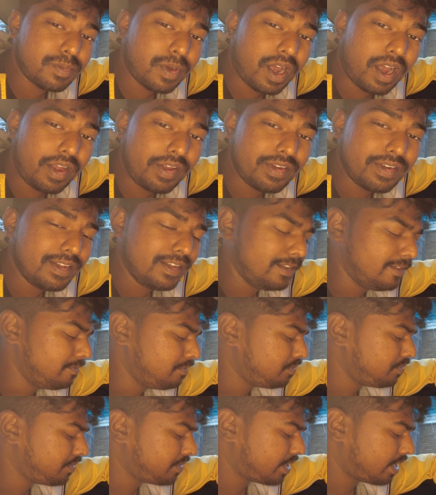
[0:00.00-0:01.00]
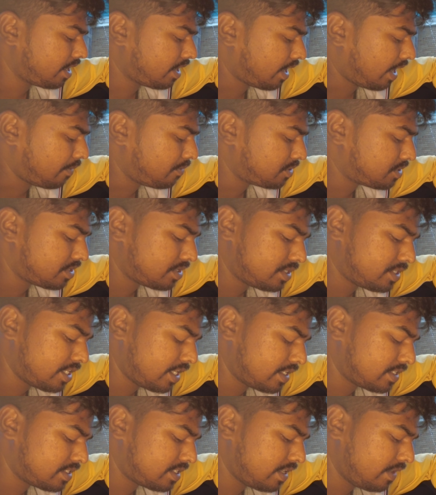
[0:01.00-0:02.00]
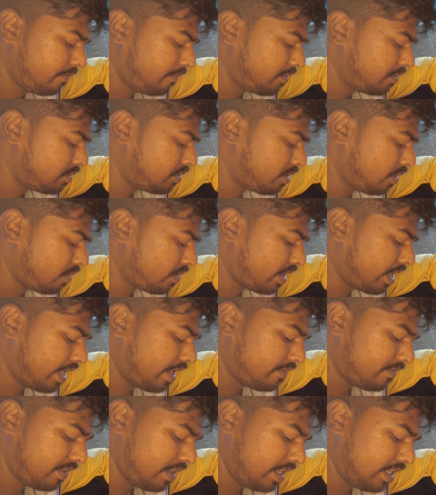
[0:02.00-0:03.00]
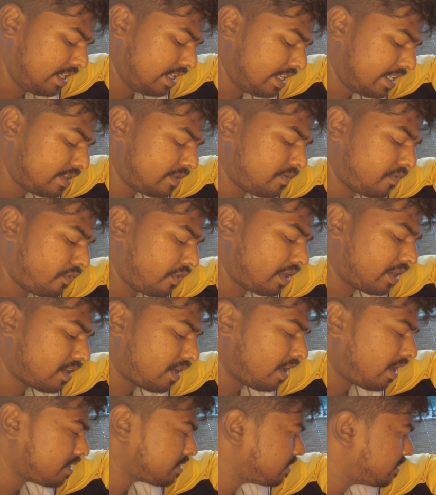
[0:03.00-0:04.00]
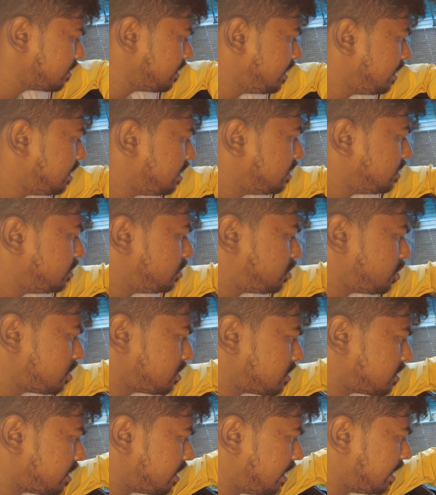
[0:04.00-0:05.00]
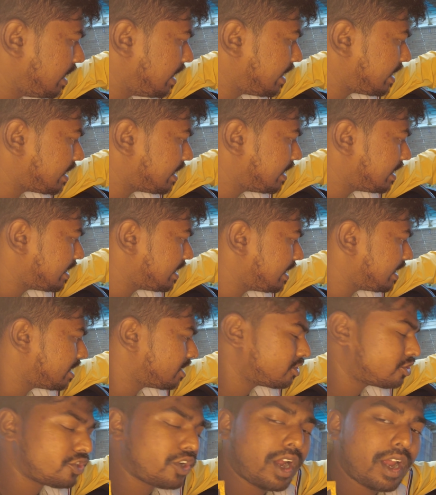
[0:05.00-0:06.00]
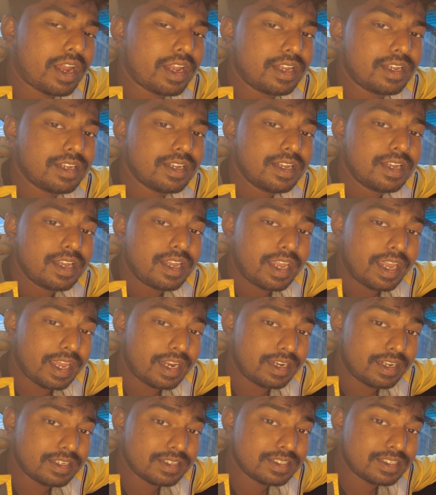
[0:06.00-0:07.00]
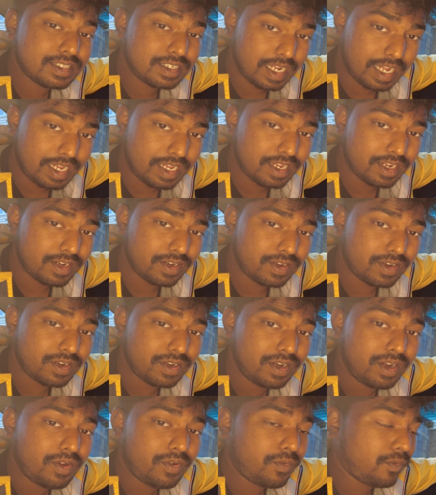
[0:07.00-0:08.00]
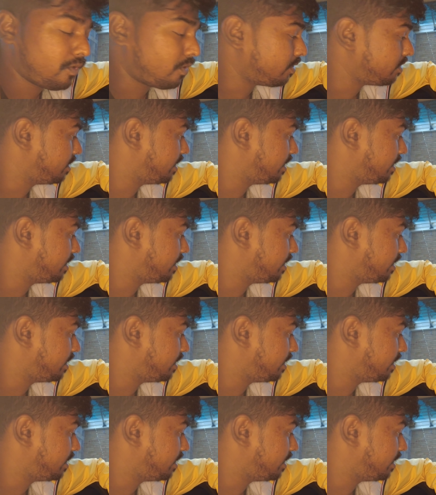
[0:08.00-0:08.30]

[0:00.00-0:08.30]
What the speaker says: behind. I would suggest, if you don't have a lint-free cloth, just let it air dry and stay here for